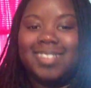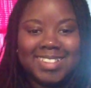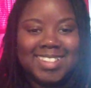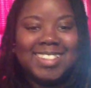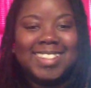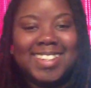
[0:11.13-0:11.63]

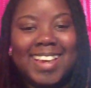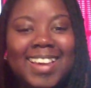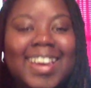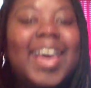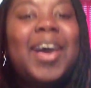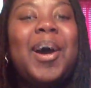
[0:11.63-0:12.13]
She says
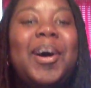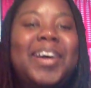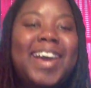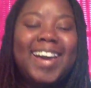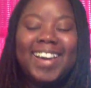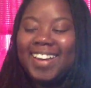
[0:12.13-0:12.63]
hi.
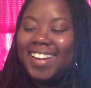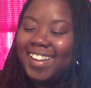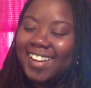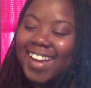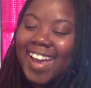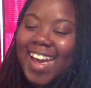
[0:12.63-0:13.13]
Okay,
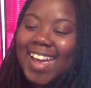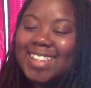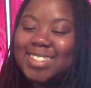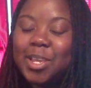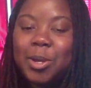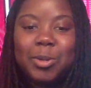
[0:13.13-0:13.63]

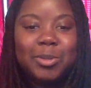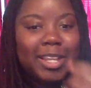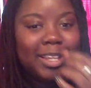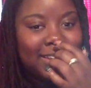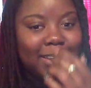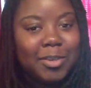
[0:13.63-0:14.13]
so lately